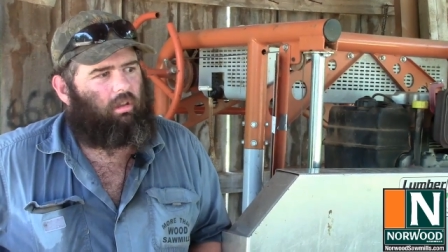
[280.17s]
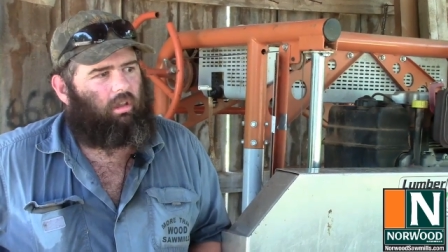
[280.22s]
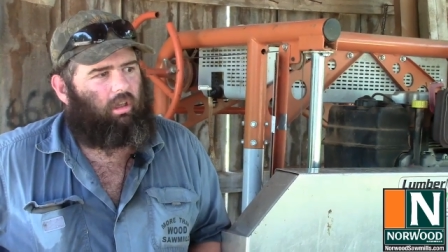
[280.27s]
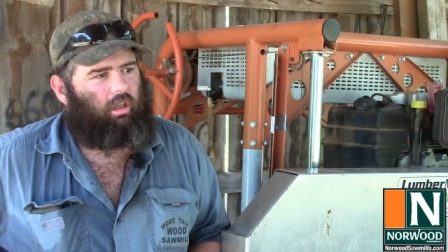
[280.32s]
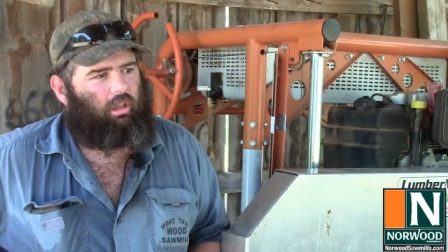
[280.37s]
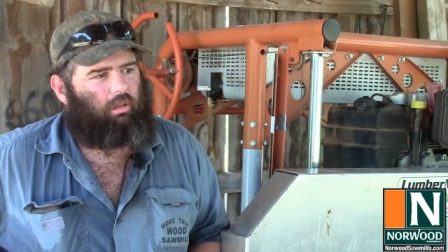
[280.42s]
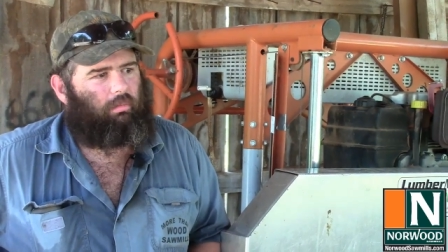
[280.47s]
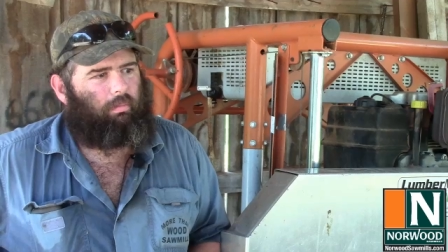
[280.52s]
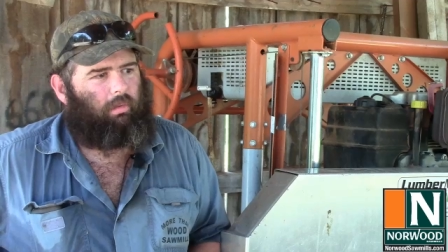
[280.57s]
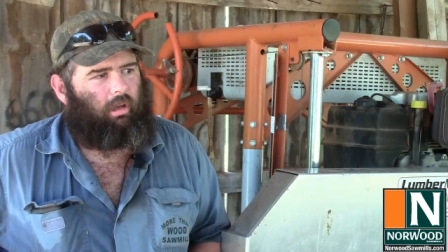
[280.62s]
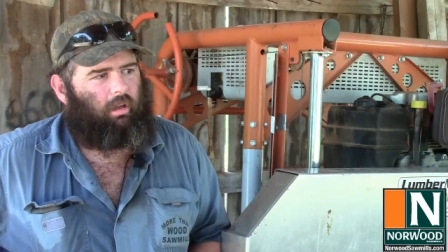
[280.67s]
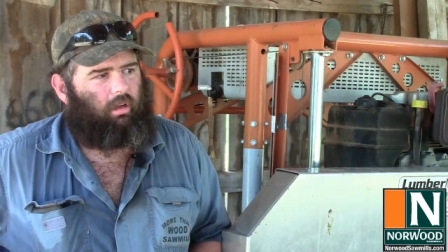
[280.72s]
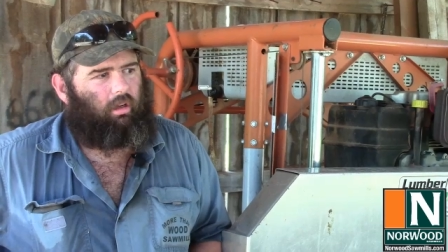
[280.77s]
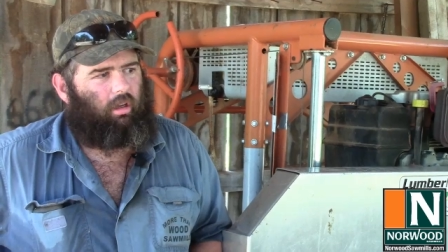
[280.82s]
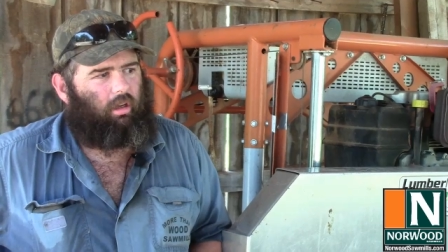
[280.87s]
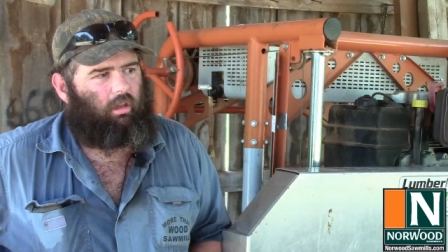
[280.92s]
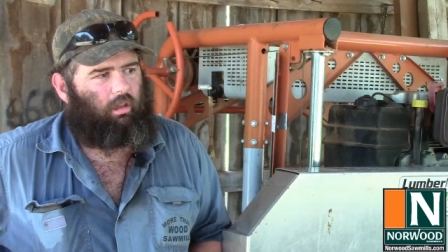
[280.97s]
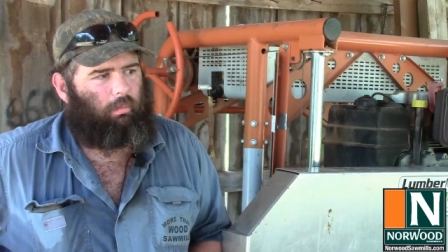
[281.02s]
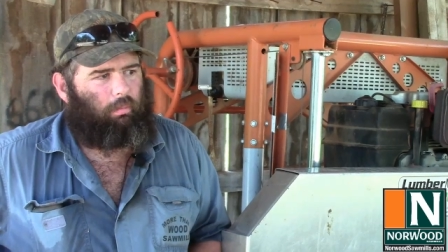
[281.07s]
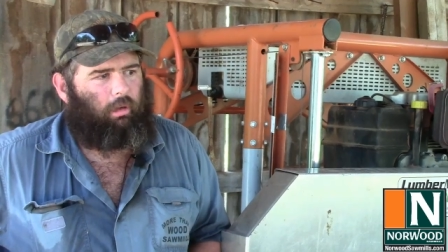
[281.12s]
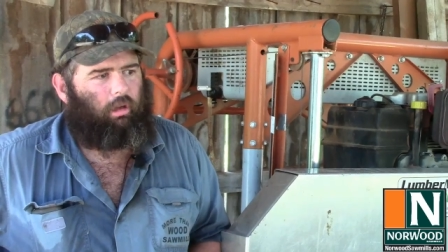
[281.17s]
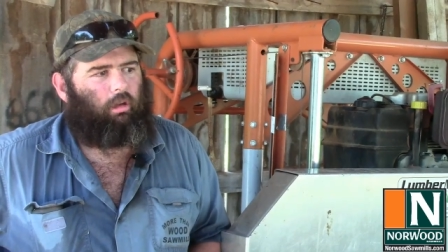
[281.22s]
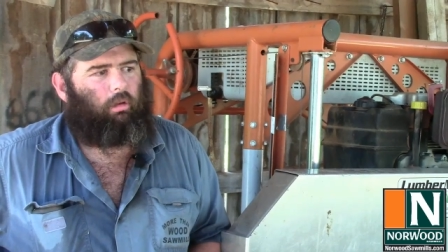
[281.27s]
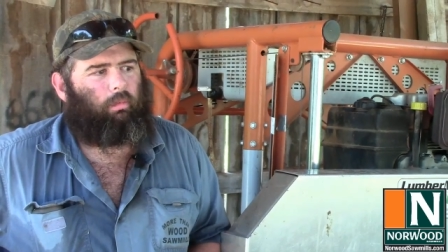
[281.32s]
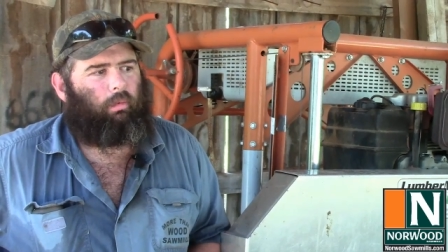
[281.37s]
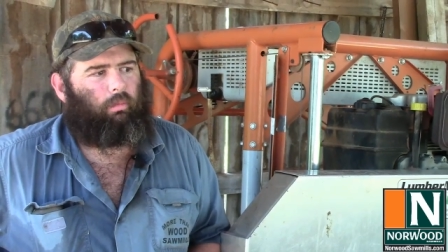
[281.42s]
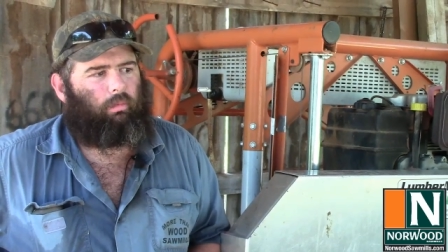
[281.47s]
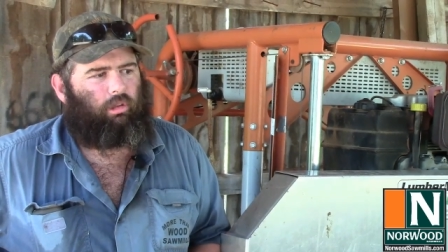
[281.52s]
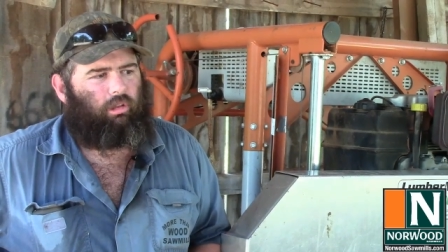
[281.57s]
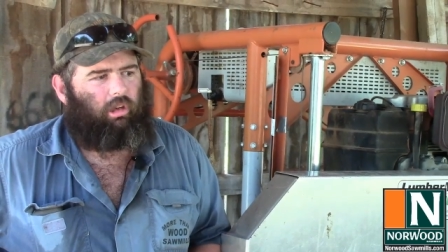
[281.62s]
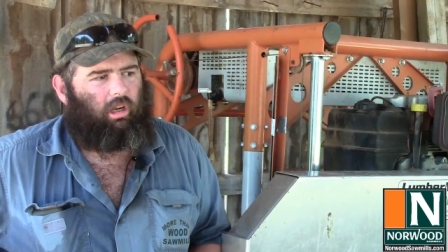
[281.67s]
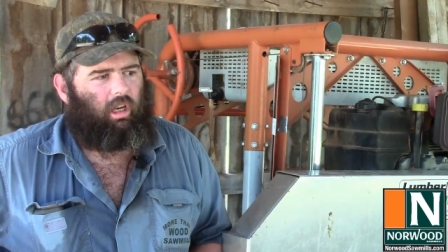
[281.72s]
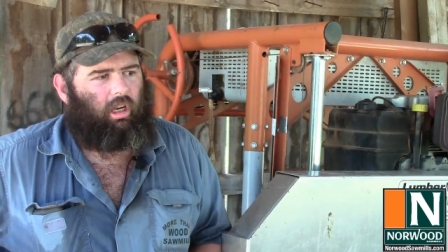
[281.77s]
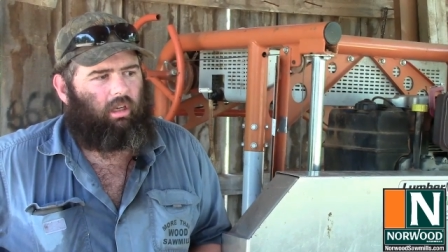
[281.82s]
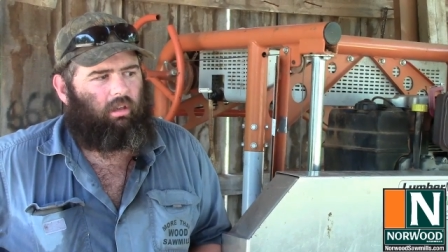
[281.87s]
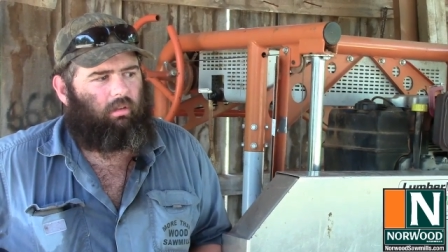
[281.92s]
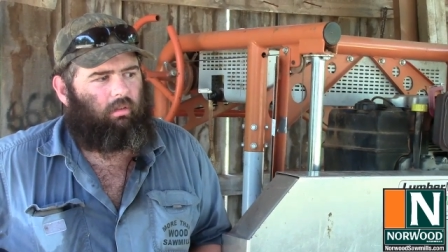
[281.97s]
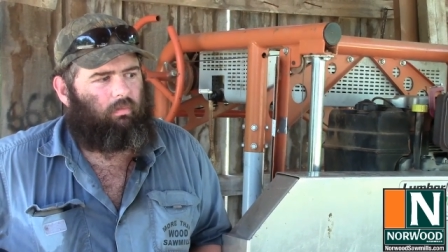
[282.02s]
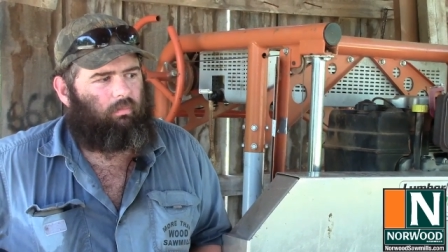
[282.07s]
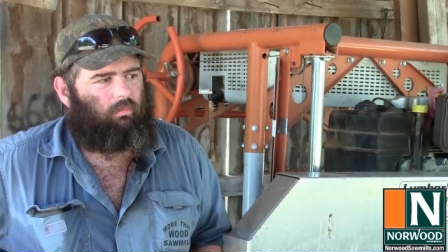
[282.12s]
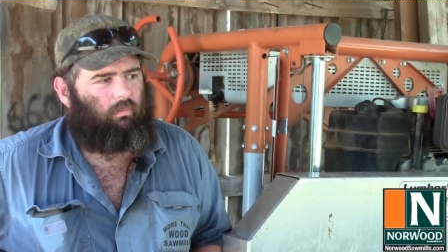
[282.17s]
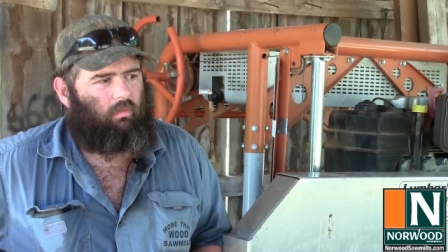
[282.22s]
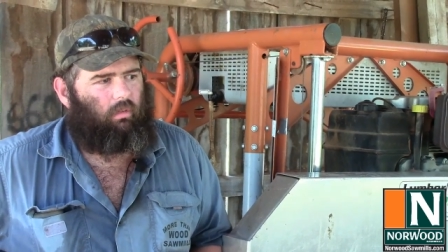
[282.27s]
It's been a dependable machine.